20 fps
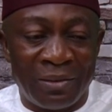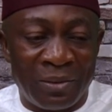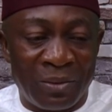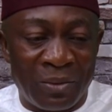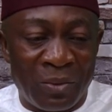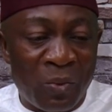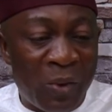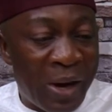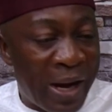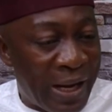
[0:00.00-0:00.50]

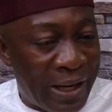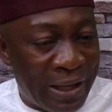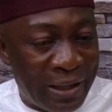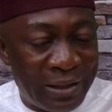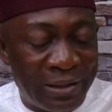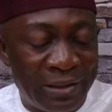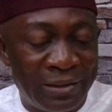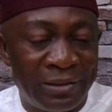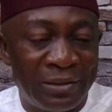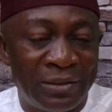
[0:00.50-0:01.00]

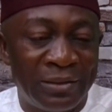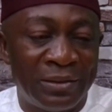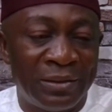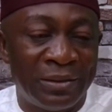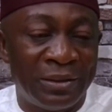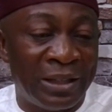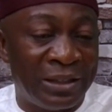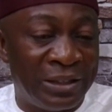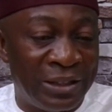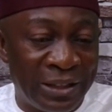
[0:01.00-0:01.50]
While
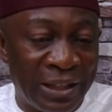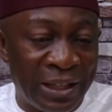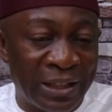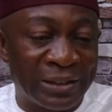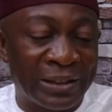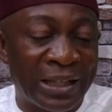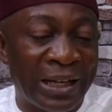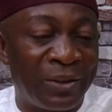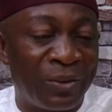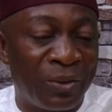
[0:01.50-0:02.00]

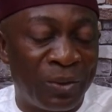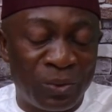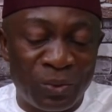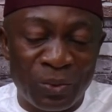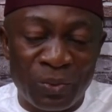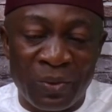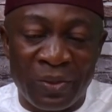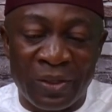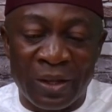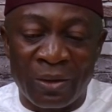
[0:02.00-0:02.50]
Nigerians cannot do
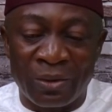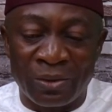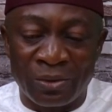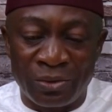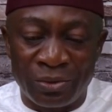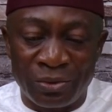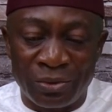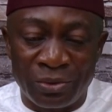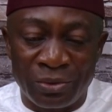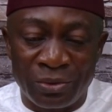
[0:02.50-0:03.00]

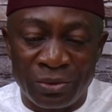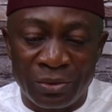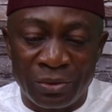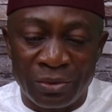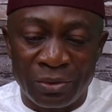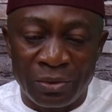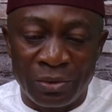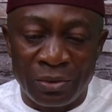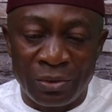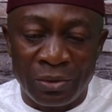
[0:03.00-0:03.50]
without
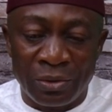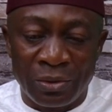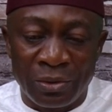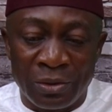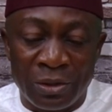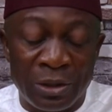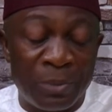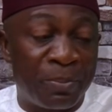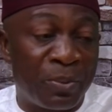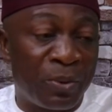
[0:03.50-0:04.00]

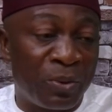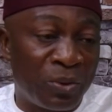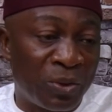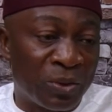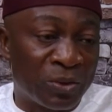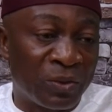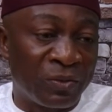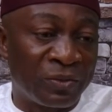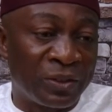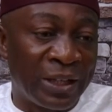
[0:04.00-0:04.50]
the
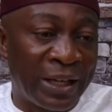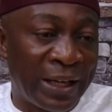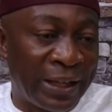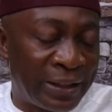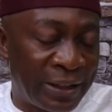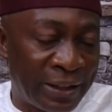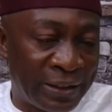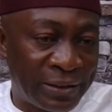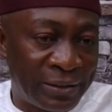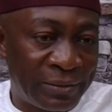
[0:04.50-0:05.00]
products of the
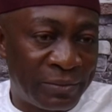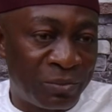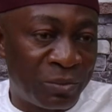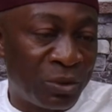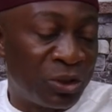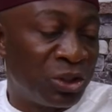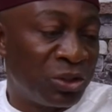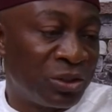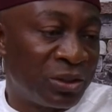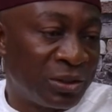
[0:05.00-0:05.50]
herders,
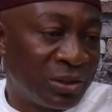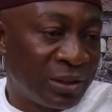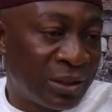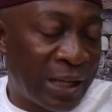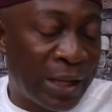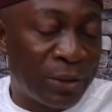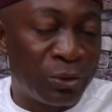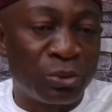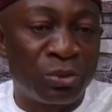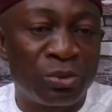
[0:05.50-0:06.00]
which is
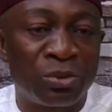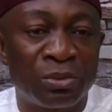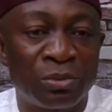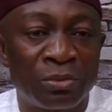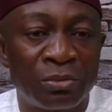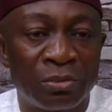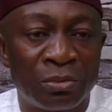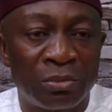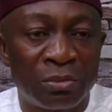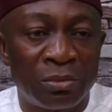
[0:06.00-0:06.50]
cattle
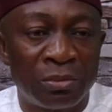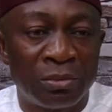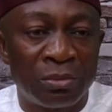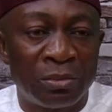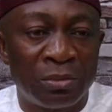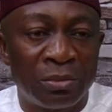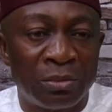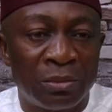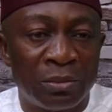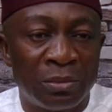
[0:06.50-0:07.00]

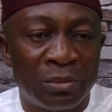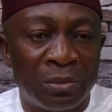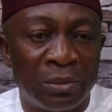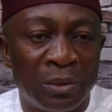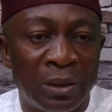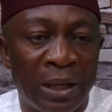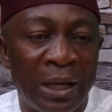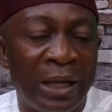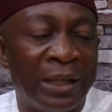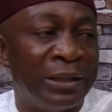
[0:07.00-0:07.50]

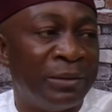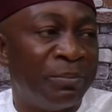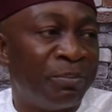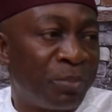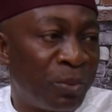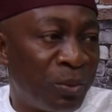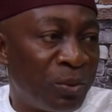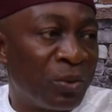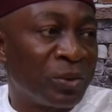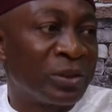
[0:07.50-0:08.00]
and the
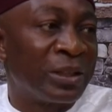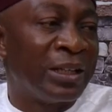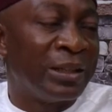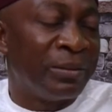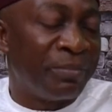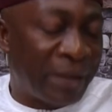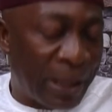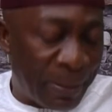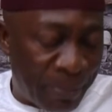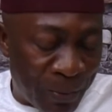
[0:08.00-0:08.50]
products and the
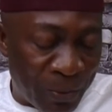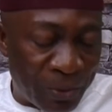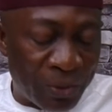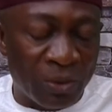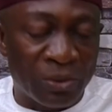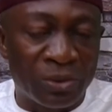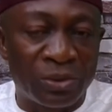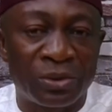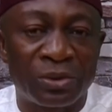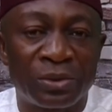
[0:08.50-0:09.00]

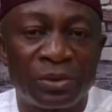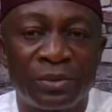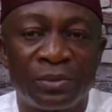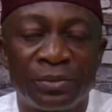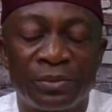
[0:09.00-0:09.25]
byproducts,